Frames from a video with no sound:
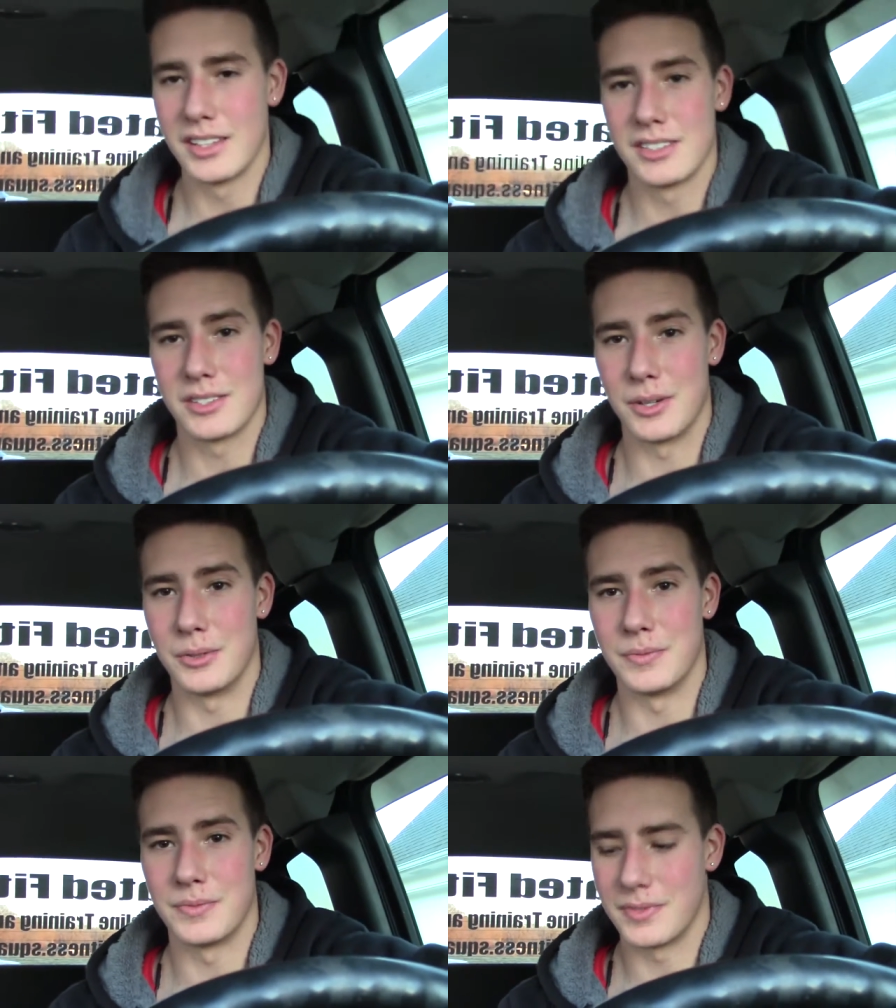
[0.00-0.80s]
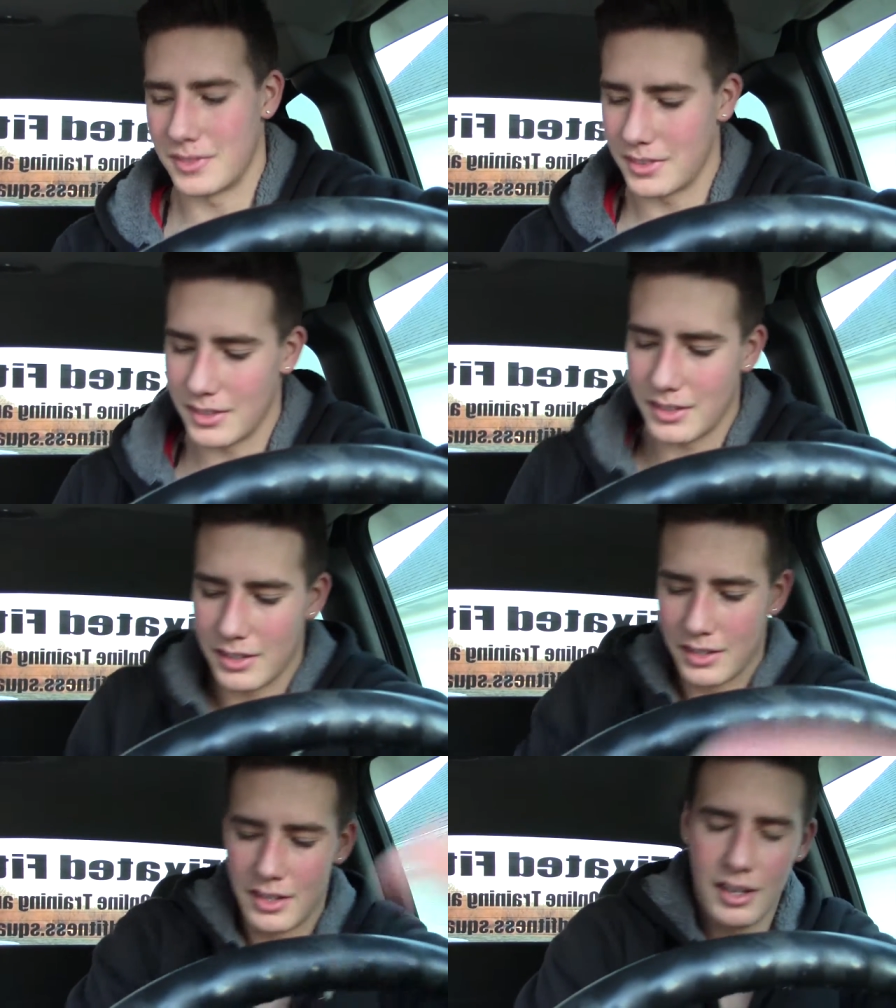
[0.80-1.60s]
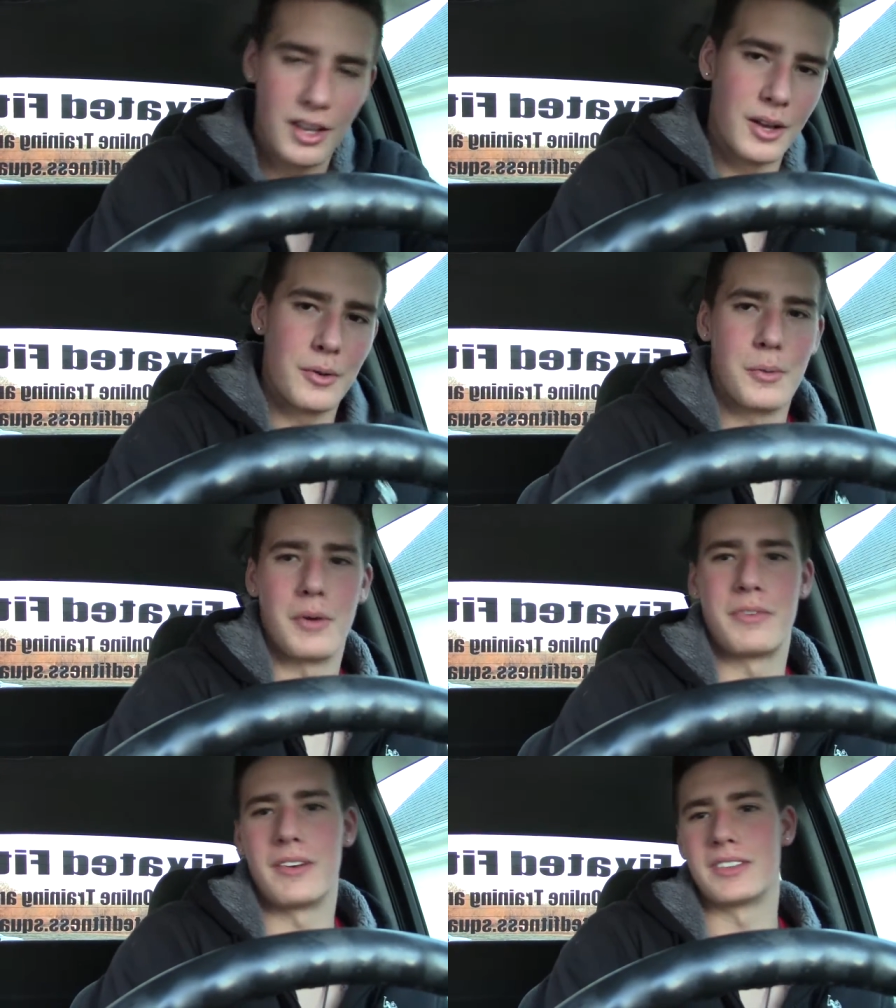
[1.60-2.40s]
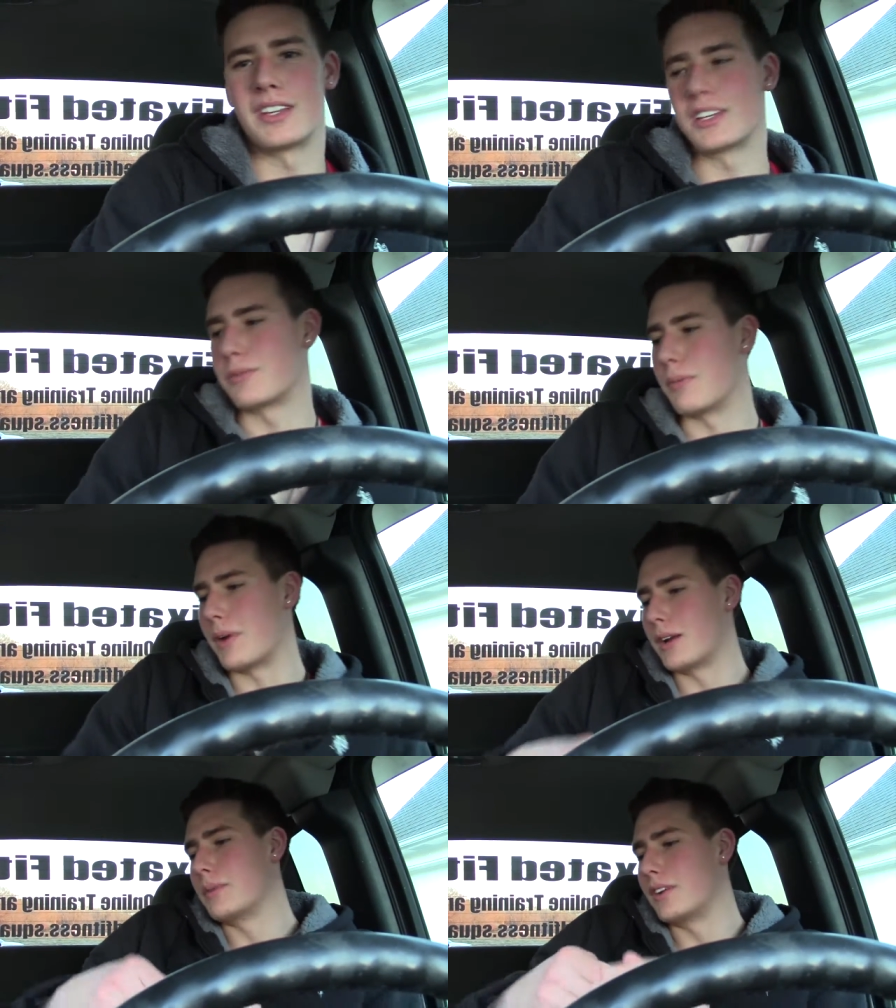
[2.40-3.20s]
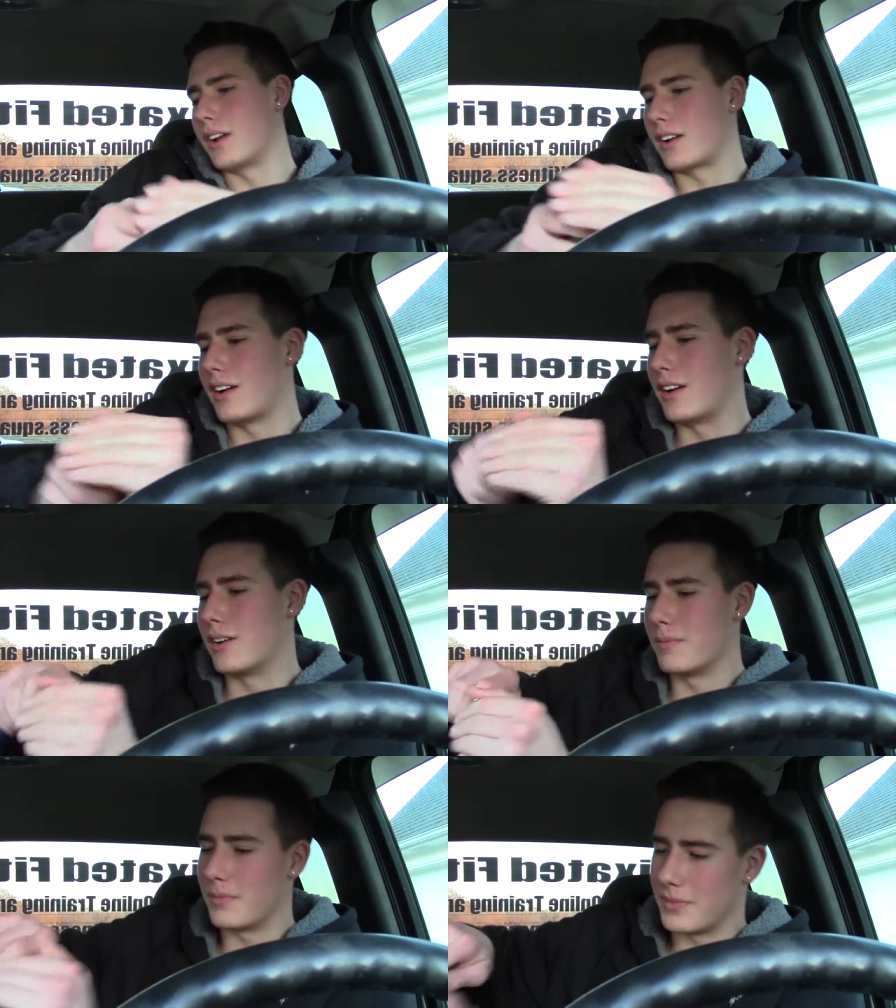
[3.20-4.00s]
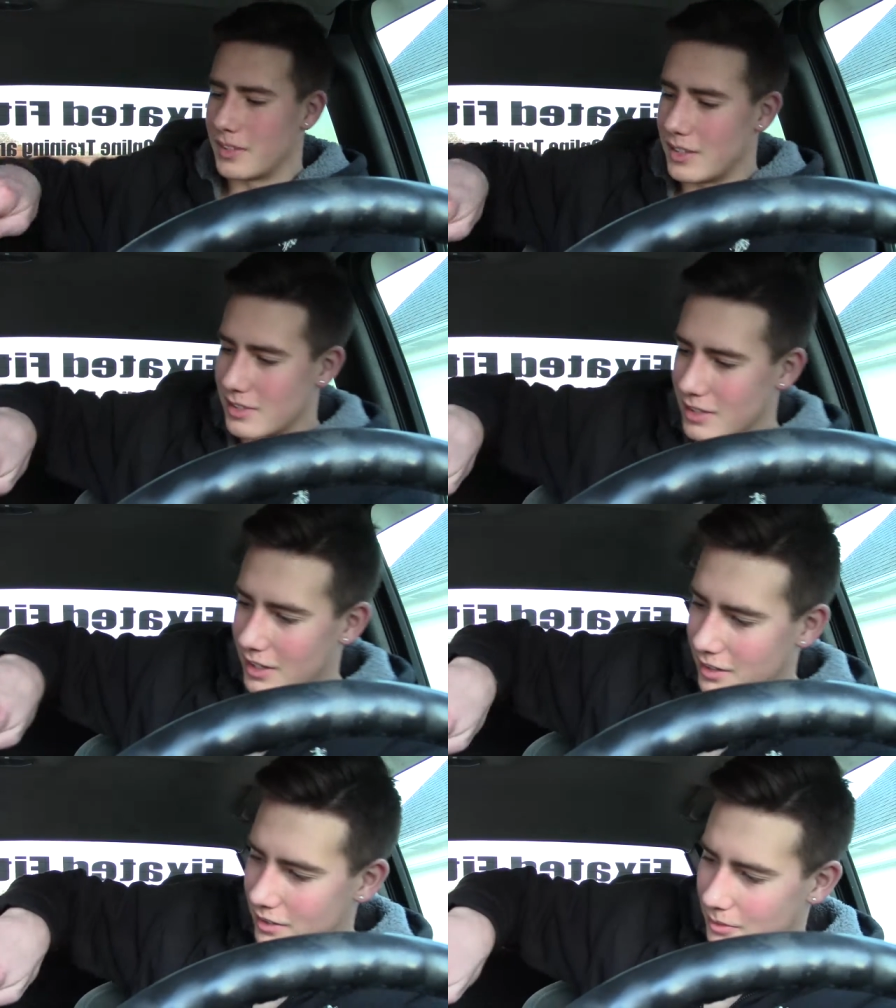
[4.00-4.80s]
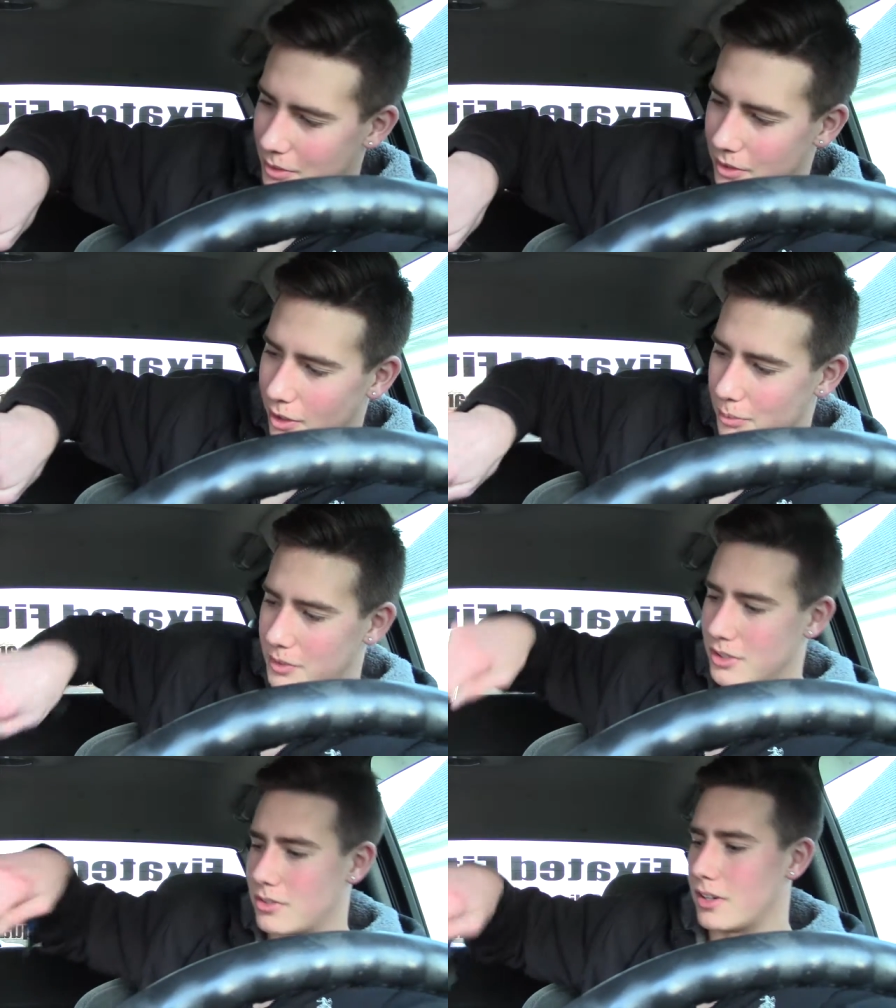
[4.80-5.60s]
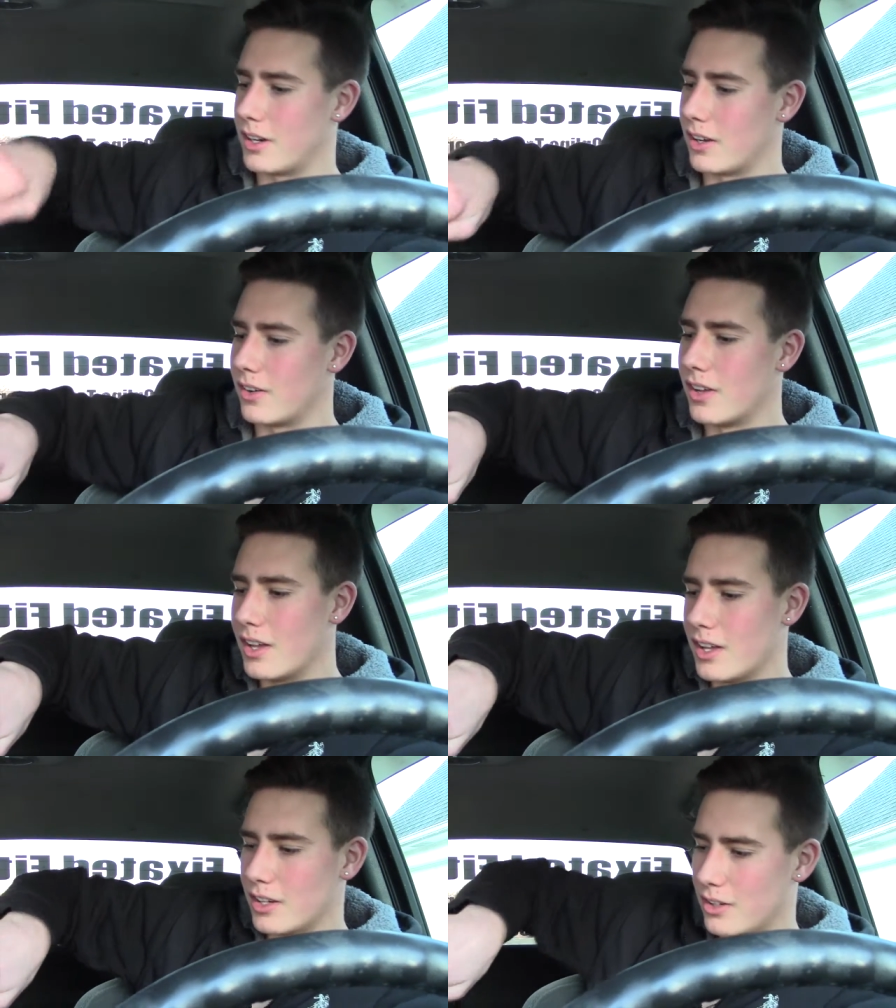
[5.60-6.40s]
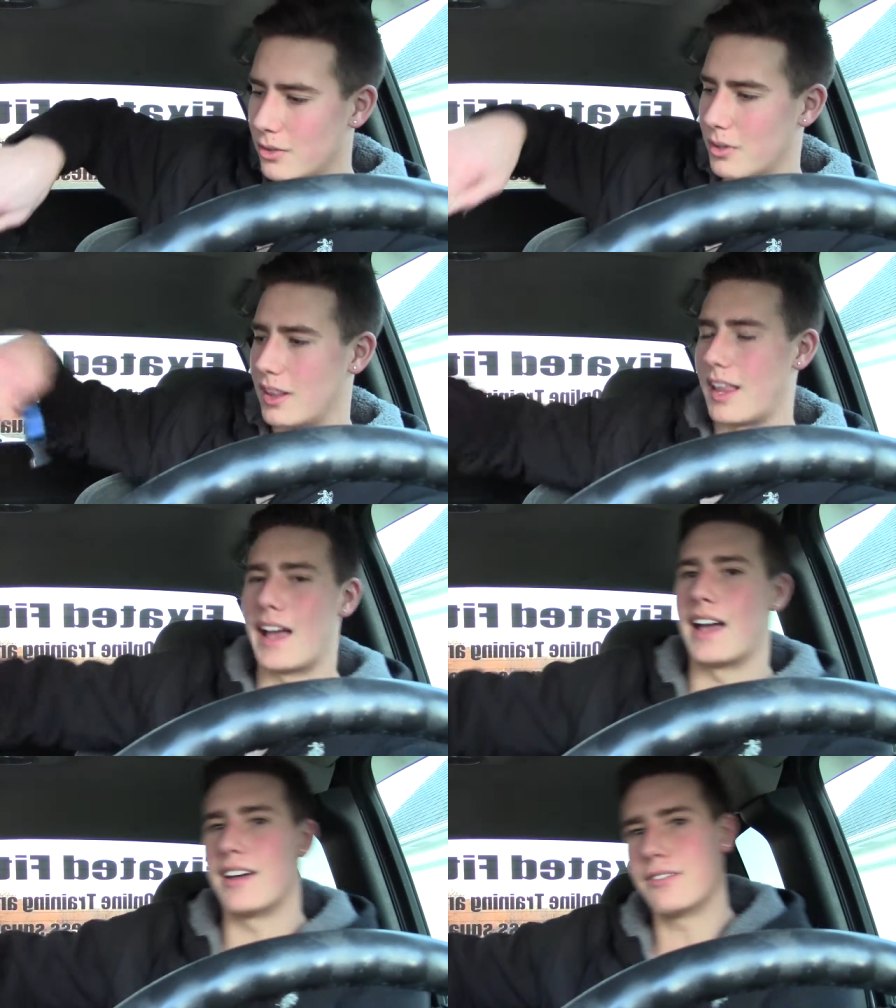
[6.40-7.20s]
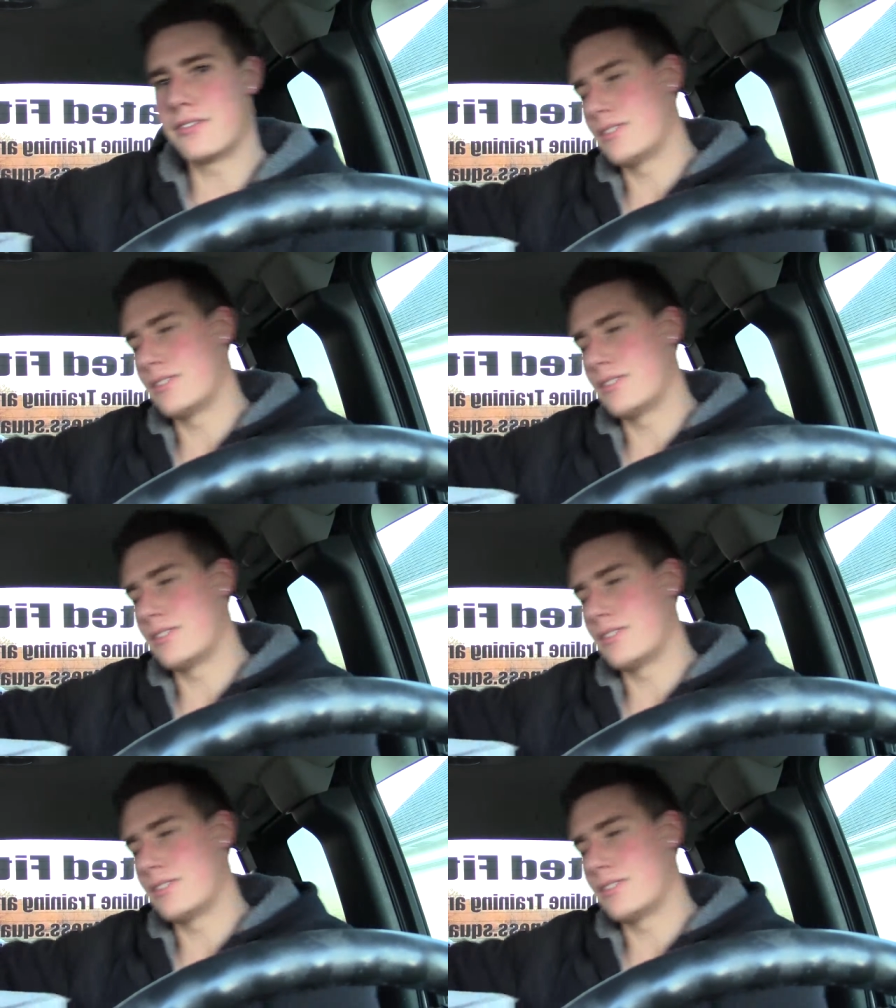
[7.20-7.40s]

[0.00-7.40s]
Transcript: So one of my favorite things about bodybuilding.com is that, I'm going to open this right now, do it live.